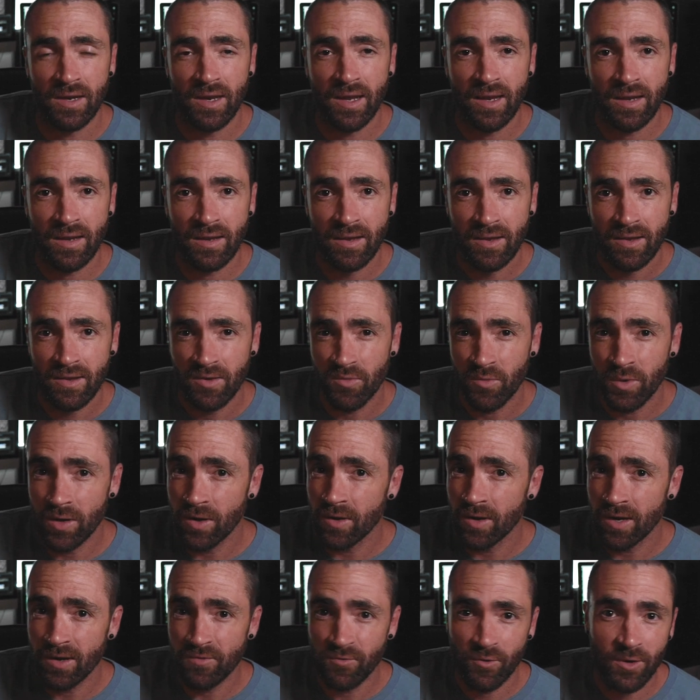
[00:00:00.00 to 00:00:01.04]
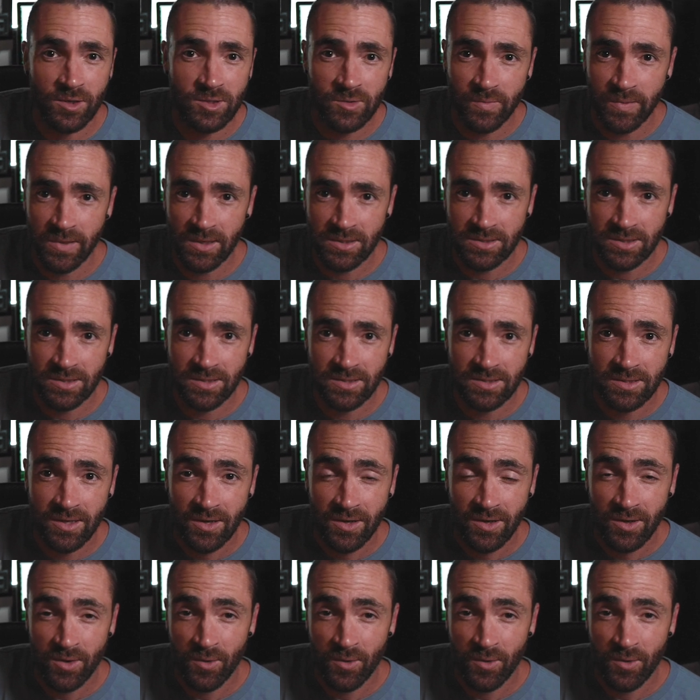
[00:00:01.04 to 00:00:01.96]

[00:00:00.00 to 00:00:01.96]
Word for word: hey, we don't have one species,